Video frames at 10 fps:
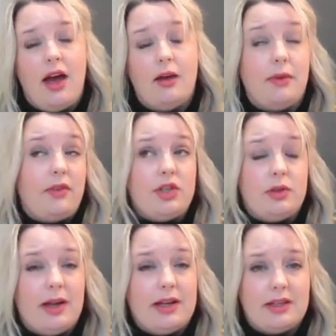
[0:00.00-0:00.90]
if you
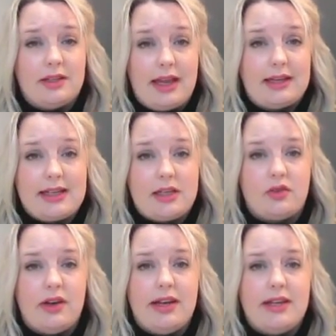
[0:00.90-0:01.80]
do wedding
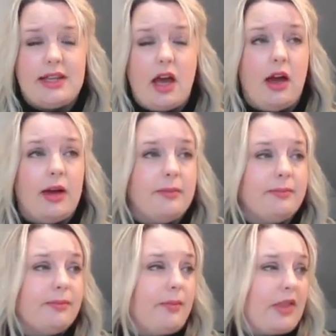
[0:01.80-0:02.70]
accessories,
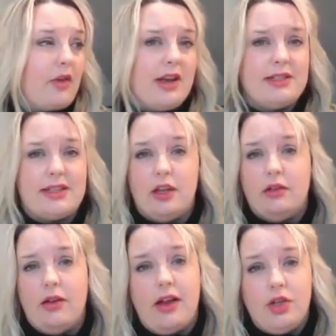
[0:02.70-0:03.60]
whether it's
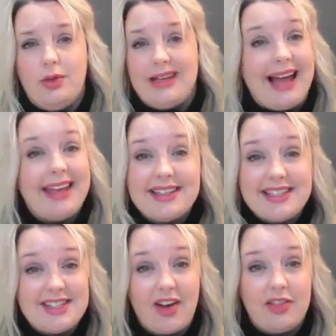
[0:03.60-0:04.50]
a new cake
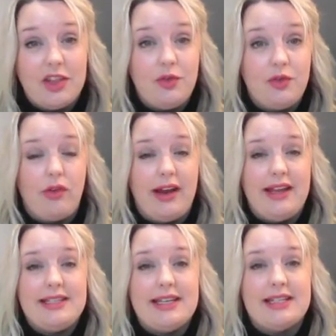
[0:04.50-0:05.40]
design that you've
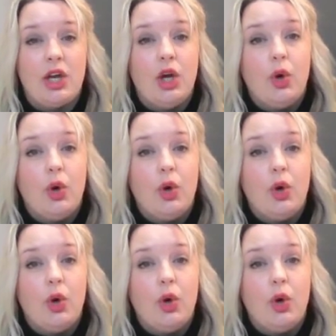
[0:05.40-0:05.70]
created,